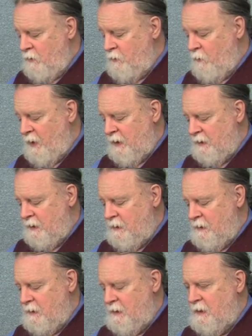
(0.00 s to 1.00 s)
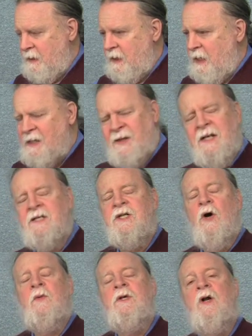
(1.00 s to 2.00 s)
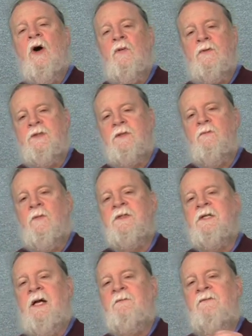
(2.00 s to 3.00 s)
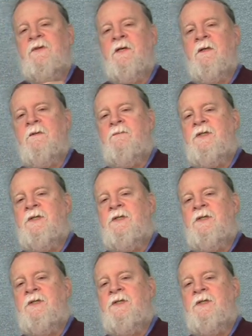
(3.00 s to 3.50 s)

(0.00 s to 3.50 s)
Well, the thing is, no one knows what time of year